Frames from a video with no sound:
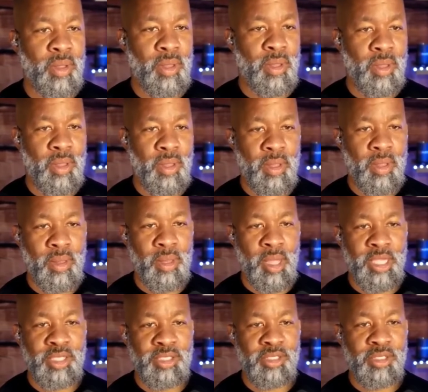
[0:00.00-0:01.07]
now. All right,
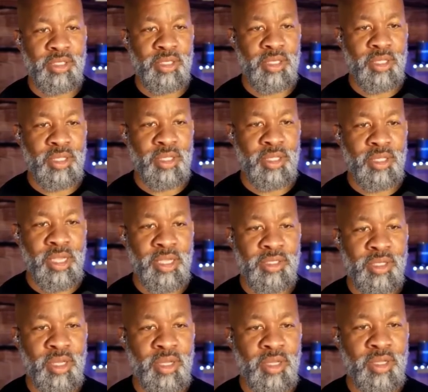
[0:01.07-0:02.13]
cool.
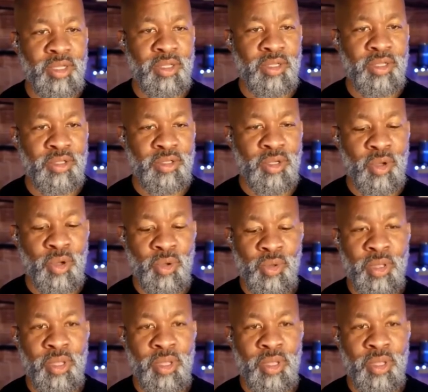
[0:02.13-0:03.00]
So I think we're good.